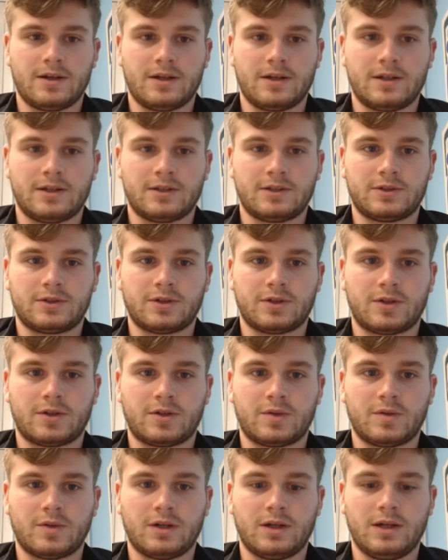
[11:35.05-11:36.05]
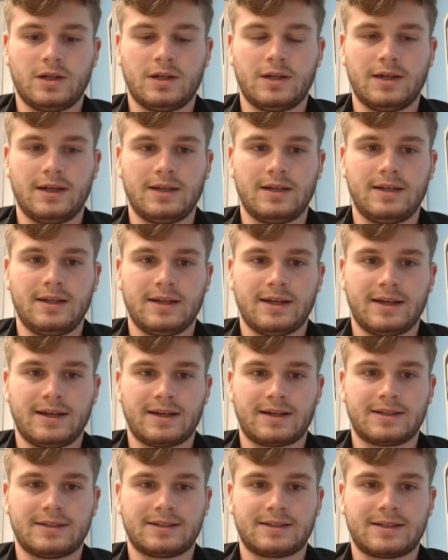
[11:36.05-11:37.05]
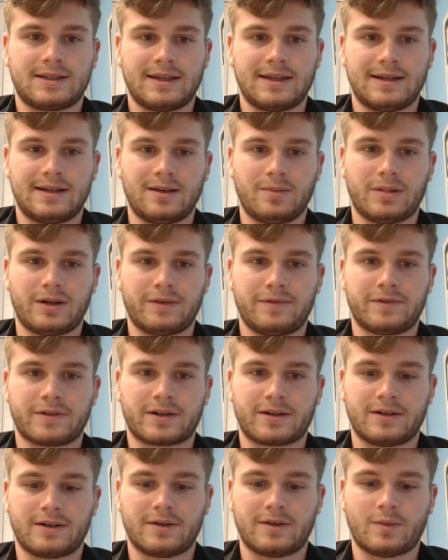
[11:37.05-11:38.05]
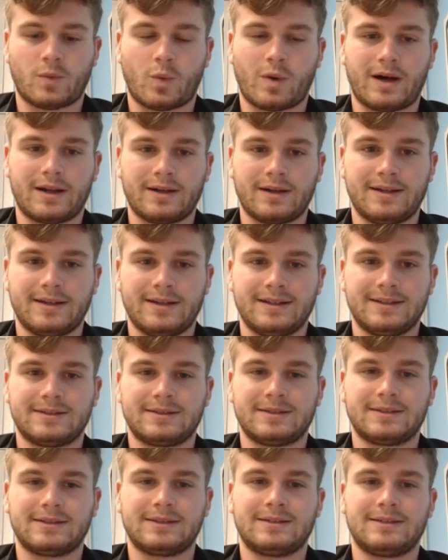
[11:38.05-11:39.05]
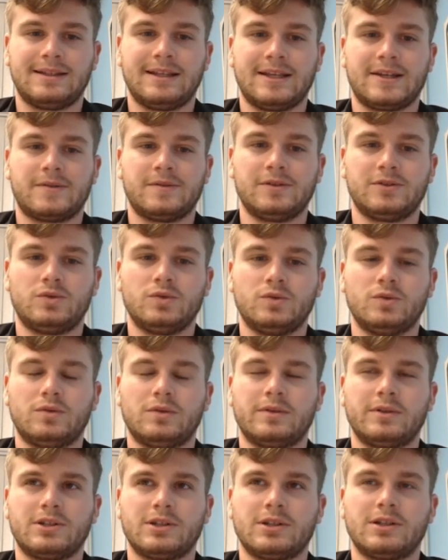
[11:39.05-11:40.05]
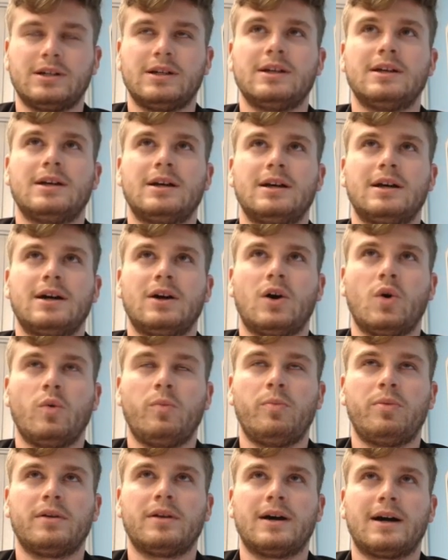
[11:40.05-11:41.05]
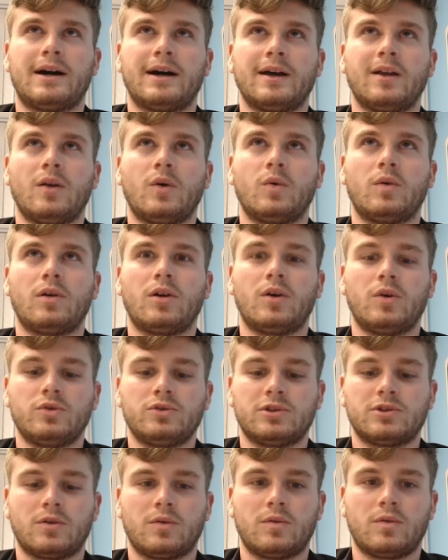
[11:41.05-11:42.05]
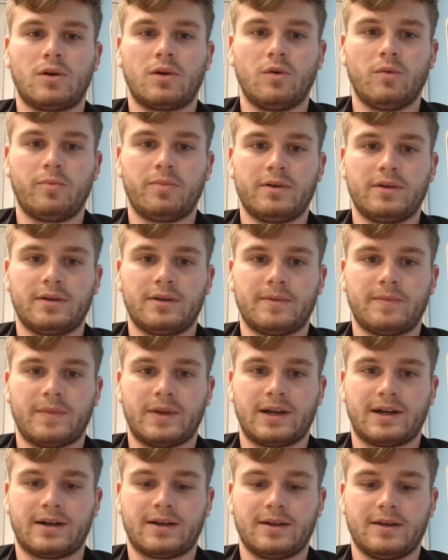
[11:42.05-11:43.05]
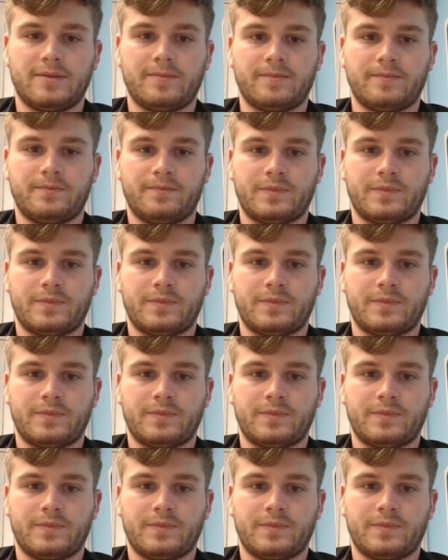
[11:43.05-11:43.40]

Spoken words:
so ADX candle buffer 1 is equal to open, high, low, close, so open, I.